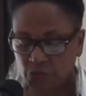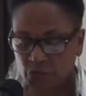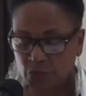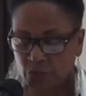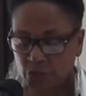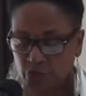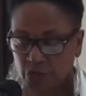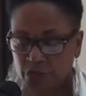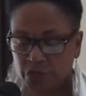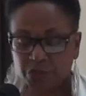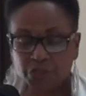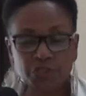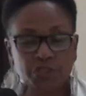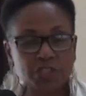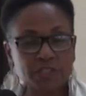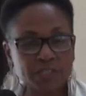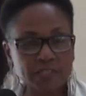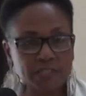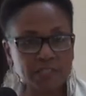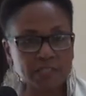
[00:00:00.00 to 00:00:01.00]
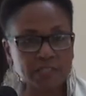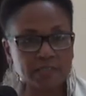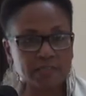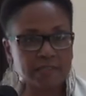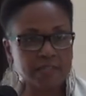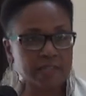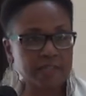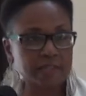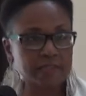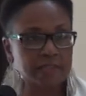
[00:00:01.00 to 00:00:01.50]
were just as
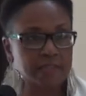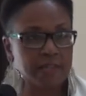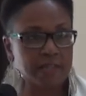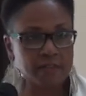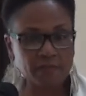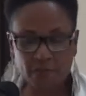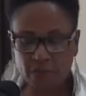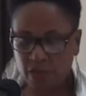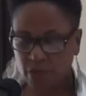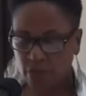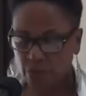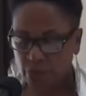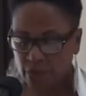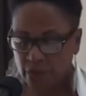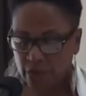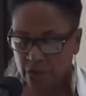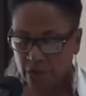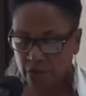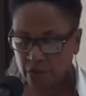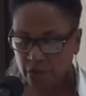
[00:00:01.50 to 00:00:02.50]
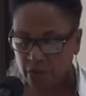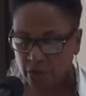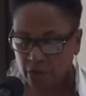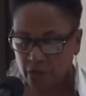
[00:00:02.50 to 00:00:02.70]
they say they were,